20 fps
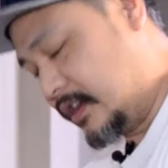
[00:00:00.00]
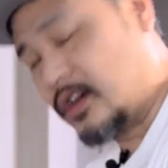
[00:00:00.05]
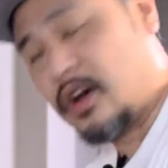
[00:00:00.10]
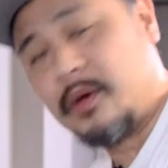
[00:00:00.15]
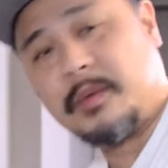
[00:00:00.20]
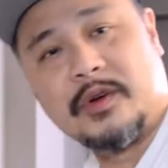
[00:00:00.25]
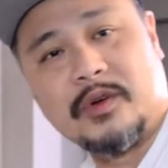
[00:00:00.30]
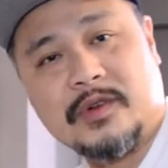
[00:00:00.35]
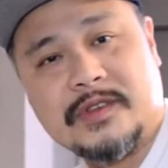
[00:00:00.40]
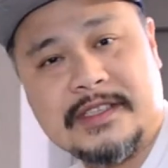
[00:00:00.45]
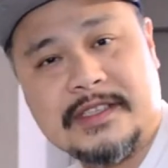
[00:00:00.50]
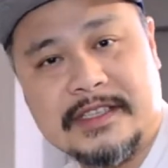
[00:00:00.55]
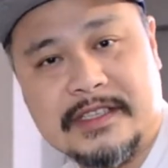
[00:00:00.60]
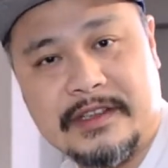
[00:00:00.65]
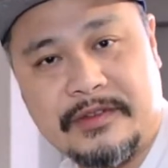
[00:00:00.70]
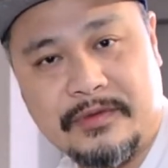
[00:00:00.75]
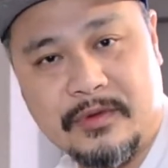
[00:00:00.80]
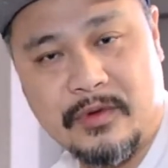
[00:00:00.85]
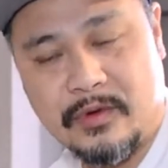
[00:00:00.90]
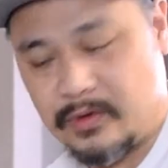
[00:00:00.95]
Commodore
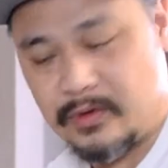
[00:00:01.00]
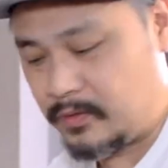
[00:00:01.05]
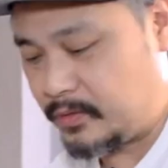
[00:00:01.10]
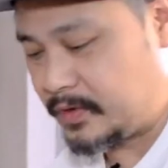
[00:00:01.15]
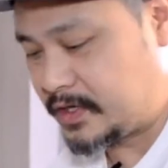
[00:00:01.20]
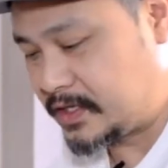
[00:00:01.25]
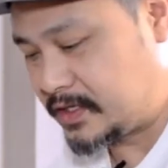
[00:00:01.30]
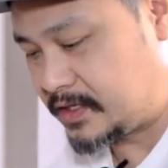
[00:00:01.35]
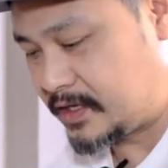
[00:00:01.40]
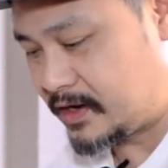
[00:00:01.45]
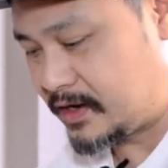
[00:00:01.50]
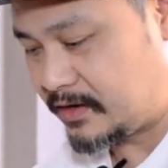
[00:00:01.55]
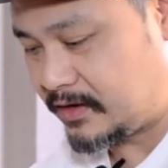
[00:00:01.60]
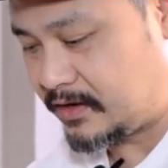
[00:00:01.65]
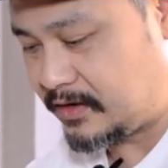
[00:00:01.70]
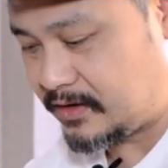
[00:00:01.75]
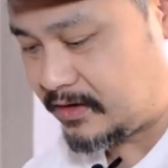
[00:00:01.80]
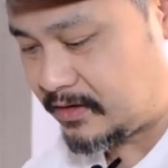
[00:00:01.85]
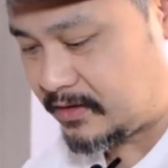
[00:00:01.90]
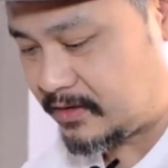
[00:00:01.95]
64, which is down
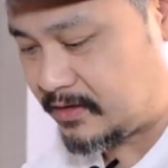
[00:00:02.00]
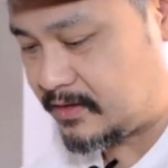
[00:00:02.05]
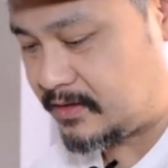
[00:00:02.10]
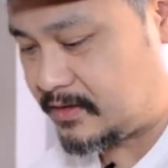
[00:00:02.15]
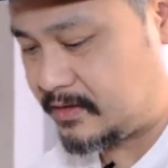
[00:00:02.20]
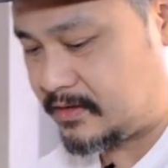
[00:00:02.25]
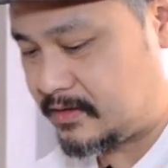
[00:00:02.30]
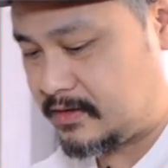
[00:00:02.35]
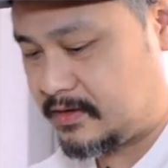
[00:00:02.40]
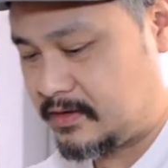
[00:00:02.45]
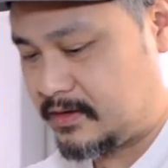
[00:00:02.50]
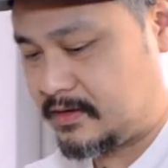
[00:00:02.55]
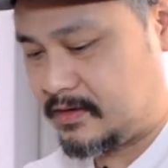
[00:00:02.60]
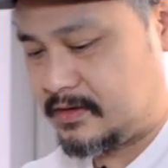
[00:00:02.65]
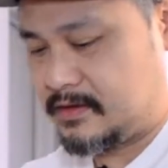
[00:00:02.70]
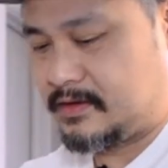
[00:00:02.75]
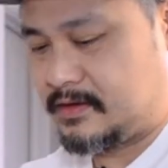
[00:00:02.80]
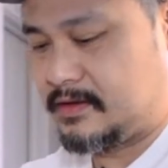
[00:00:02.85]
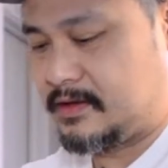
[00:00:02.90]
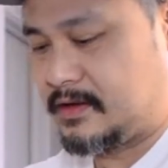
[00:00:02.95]
here.
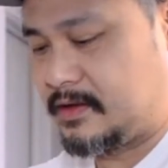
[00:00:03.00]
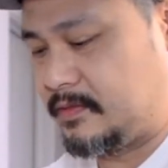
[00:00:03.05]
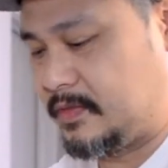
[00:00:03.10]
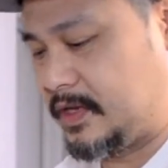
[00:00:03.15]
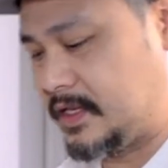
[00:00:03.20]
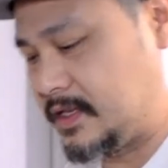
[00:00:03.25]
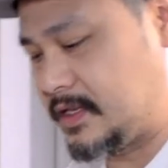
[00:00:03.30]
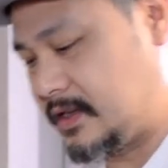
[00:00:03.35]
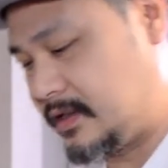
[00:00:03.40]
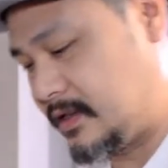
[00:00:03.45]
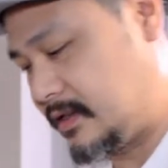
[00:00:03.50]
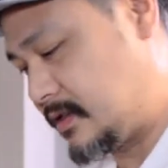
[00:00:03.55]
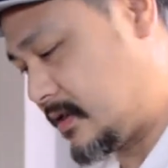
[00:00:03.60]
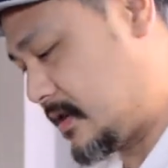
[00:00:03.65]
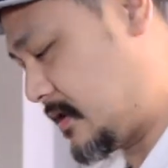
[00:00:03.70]
Let me take this